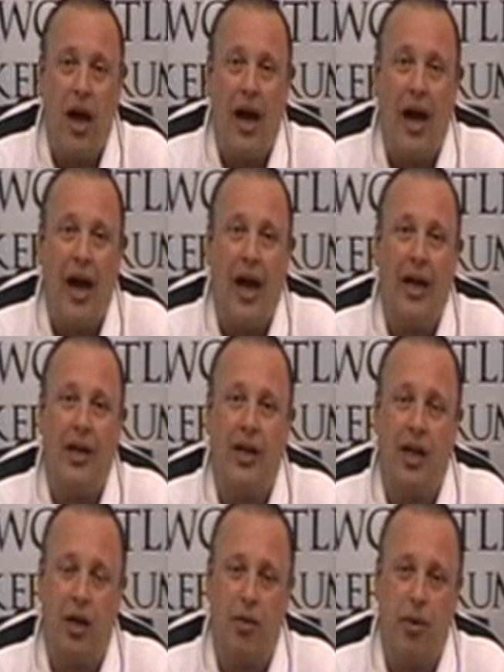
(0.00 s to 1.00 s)
and
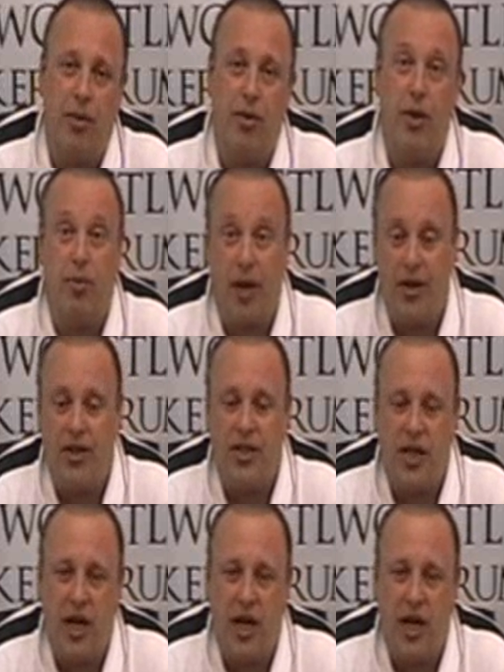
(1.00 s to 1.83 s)
a couple of people that played in his